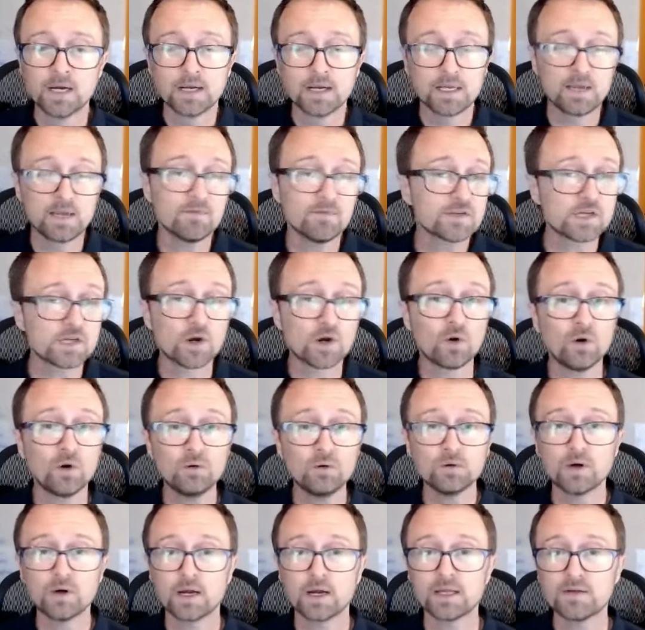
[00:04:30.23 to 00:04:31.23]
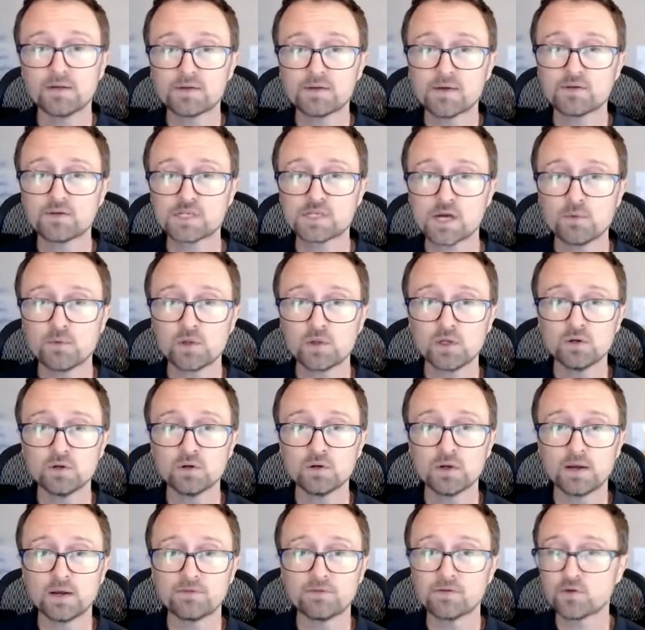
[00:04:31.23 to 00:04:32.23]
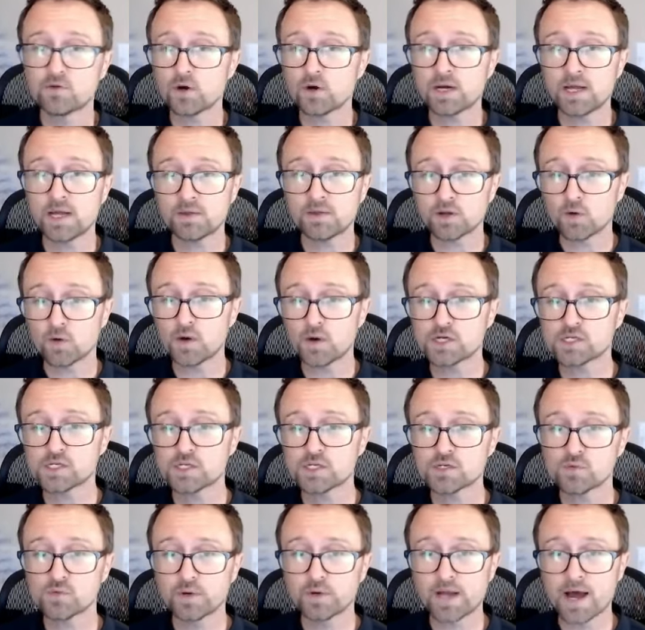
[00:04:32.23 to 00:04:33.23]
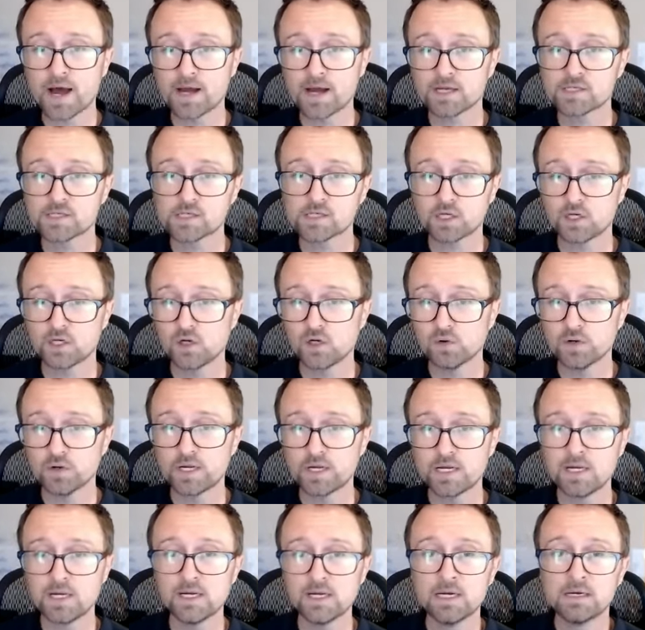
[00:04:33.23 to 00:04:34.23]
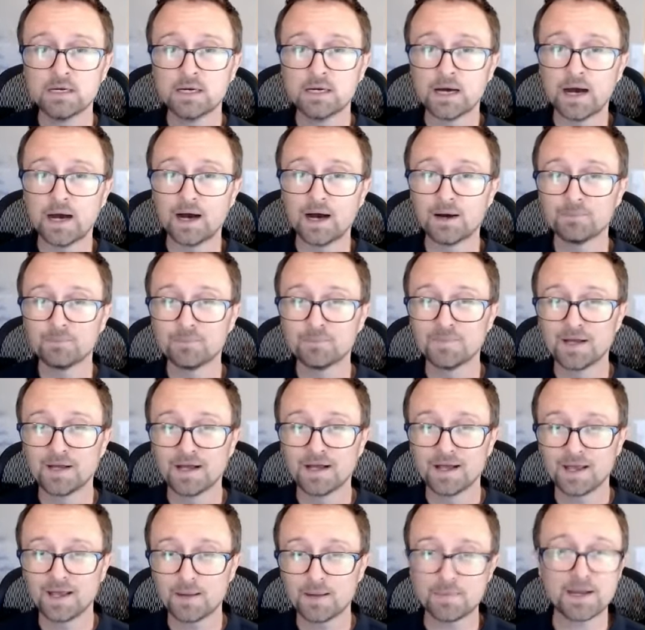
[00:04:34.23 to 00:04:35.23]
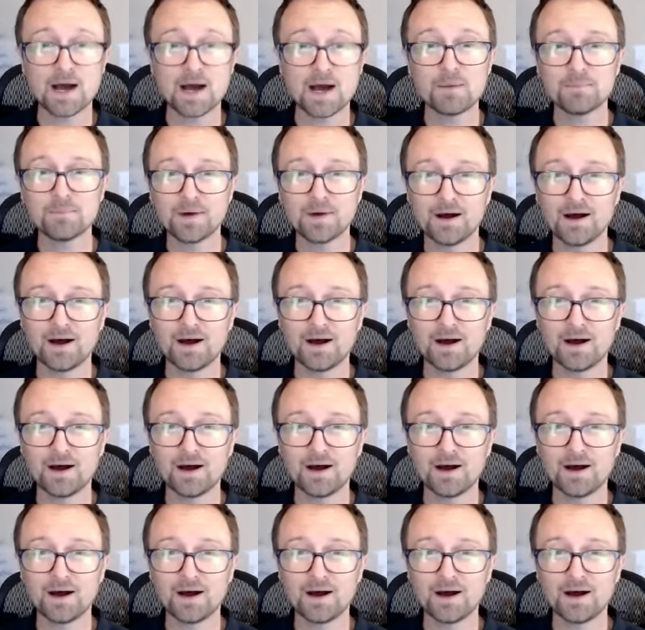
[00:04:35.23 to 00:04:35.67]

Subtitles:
Give us a call. I'd love to have a chat with you. If you've got any other questions regarding security, hit me up.